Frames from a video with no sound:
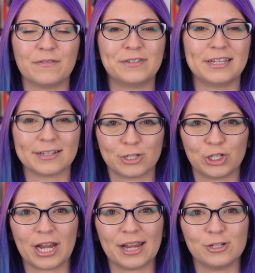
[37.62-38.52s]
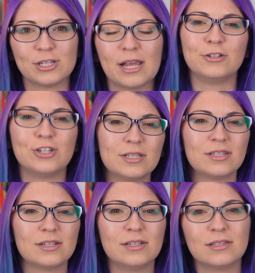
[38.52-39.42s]
gift exchange. The
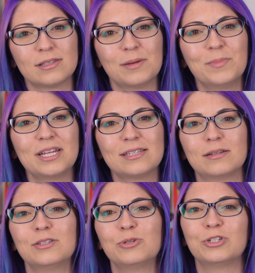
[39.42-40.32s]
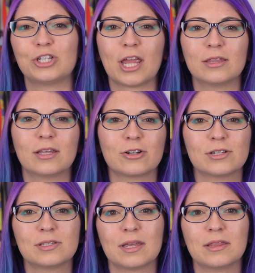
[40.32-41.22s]
gist is somebody sends you a chain letter
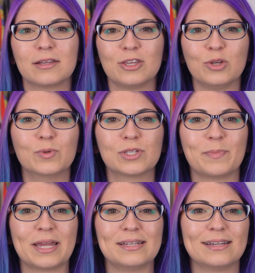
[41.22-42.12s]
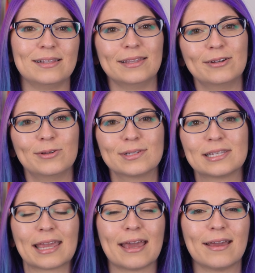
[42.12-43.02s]
saying that you will spend a little to
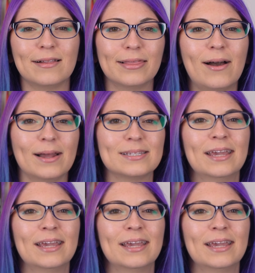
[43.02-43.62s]
get a lot.